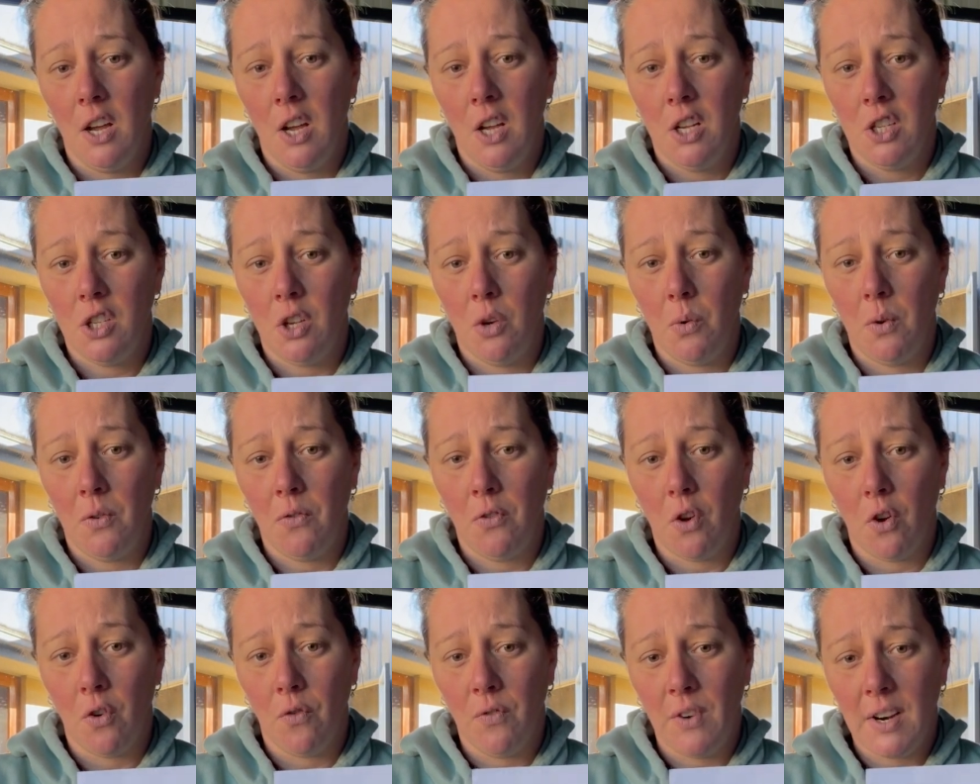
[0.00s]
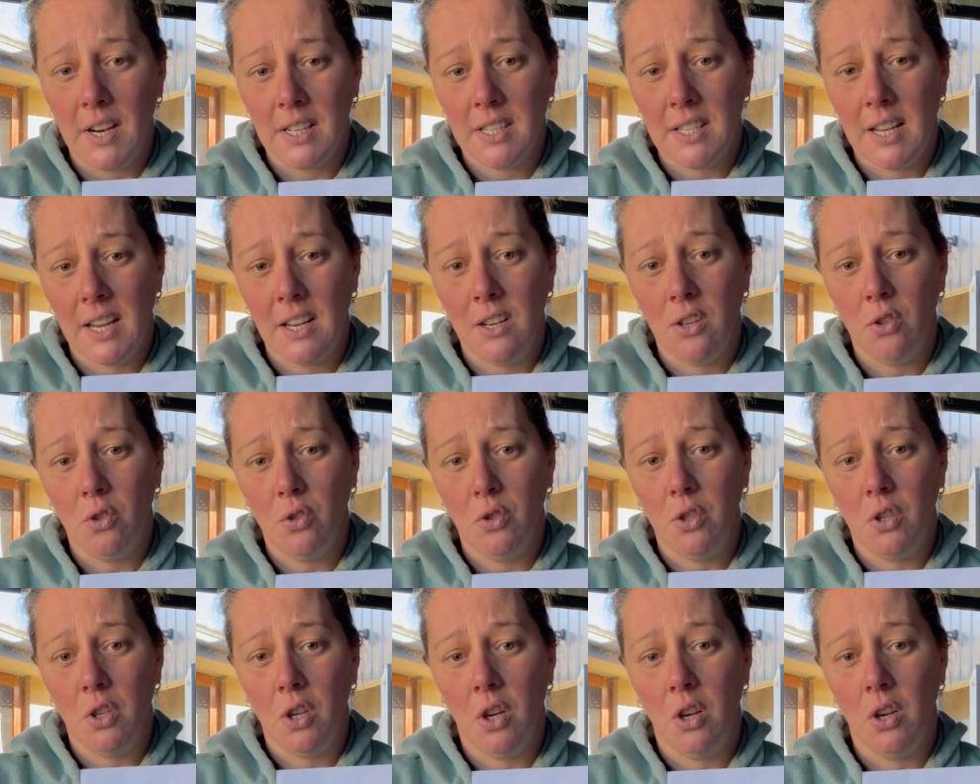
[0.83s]
So we've got
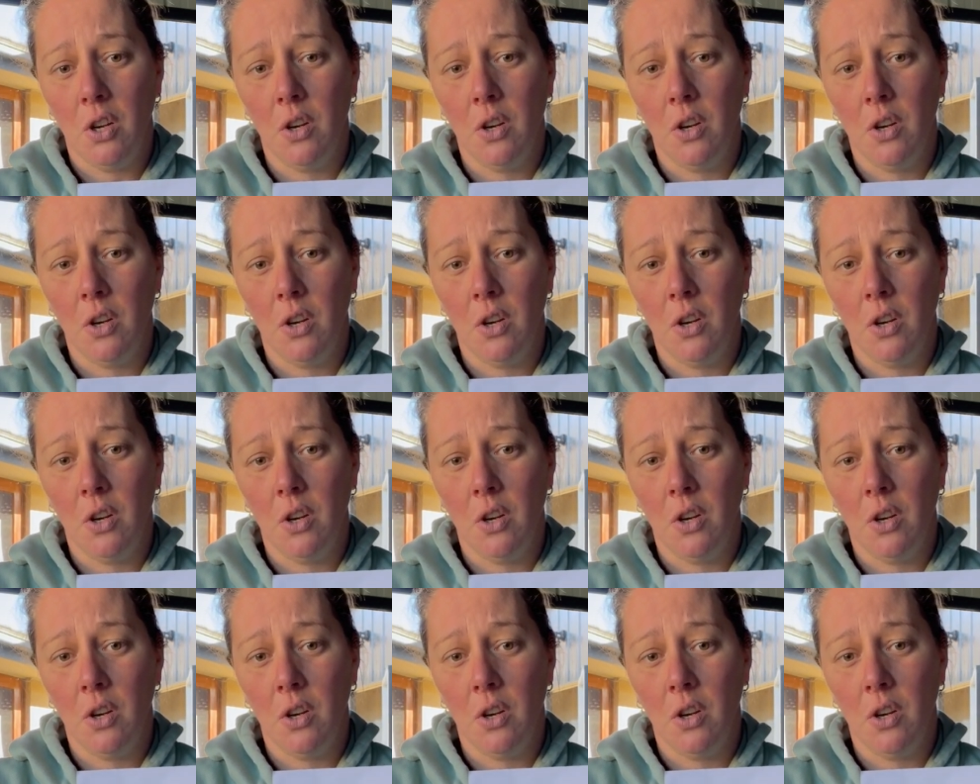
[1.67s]
rectangles